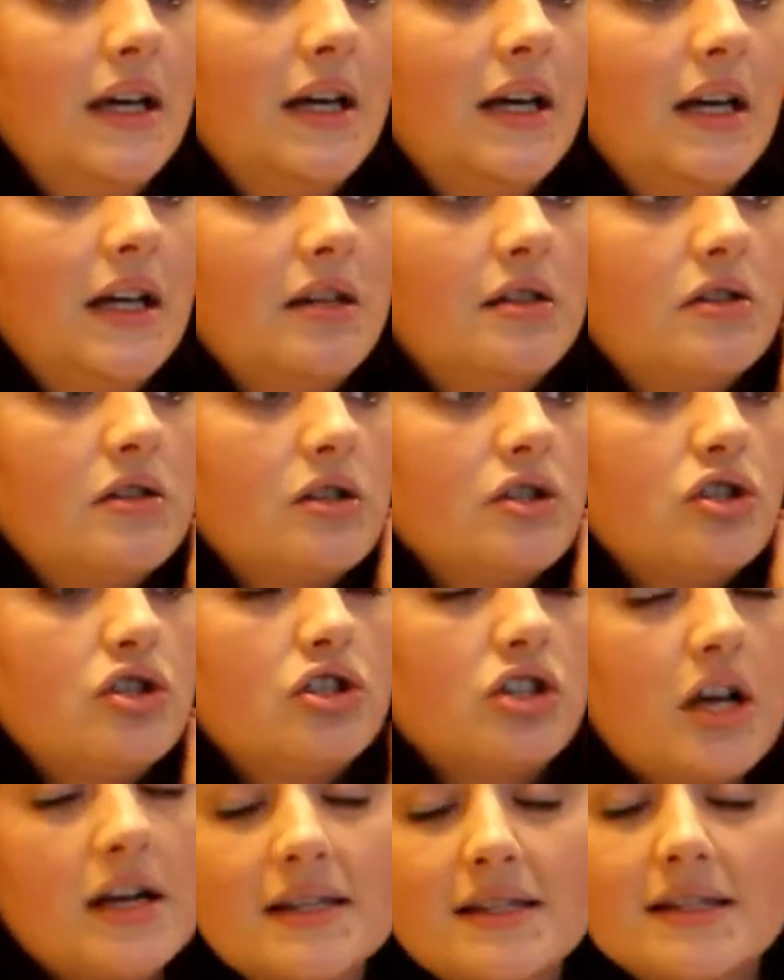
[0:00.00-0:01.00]
is
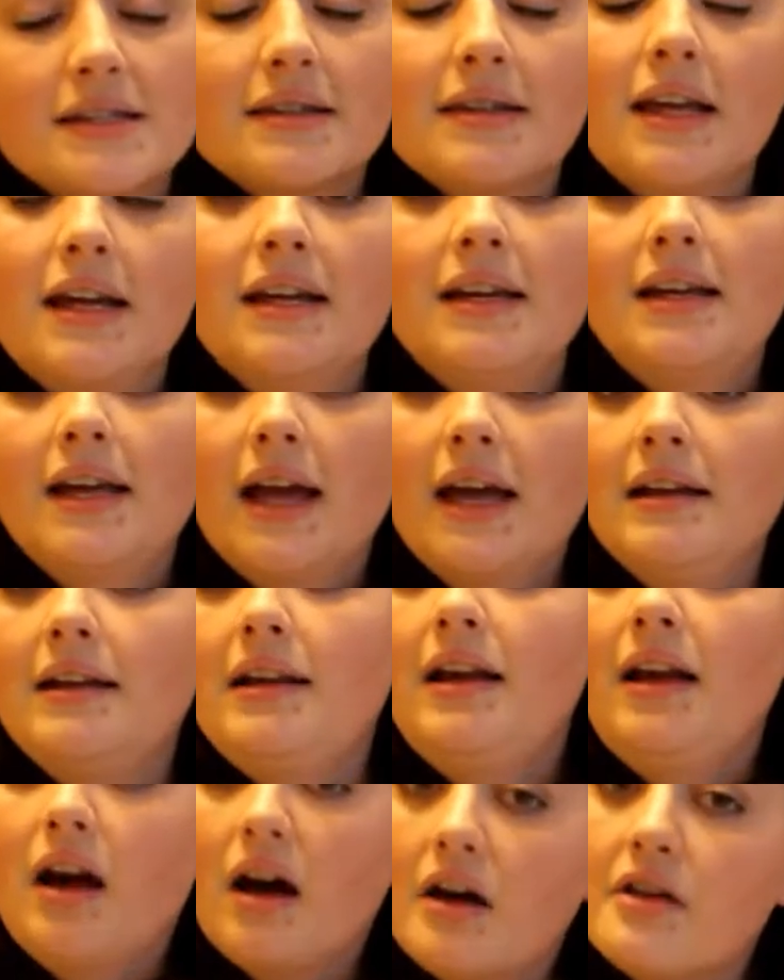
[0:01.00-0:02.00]
just like
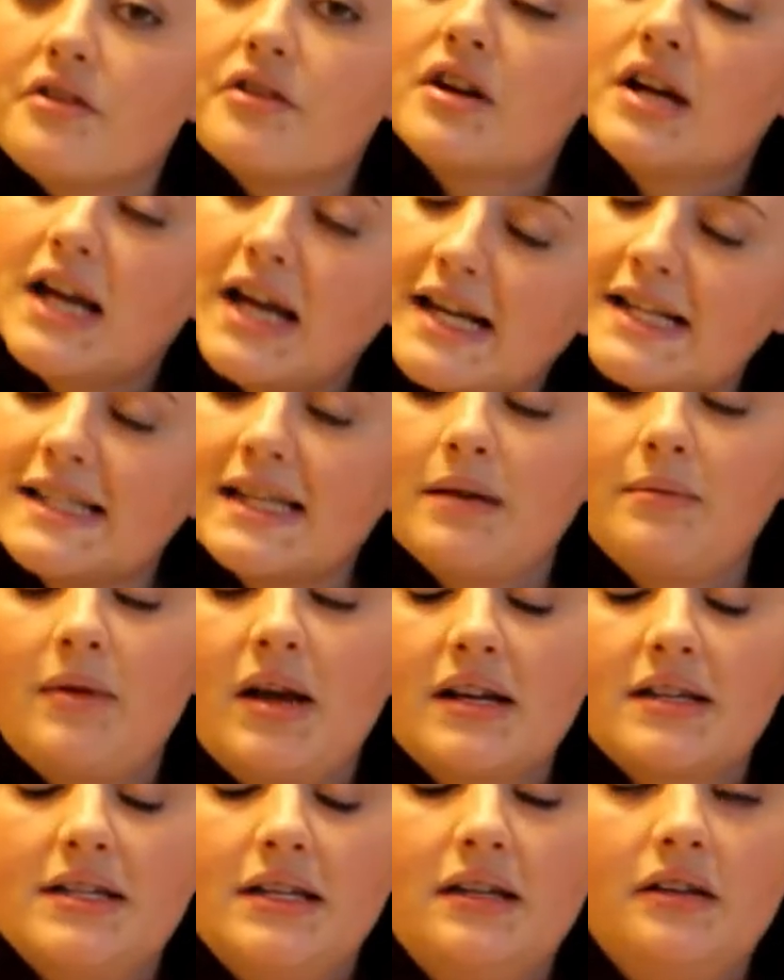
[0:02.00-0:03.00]
any other
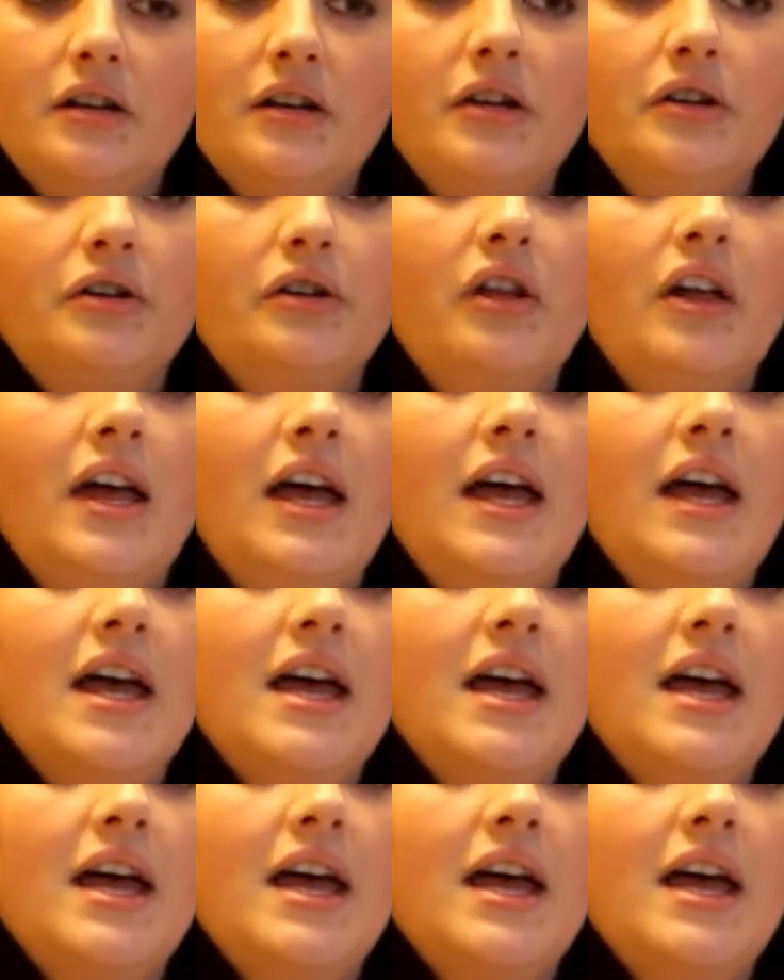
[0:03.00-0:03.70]
antibacterial,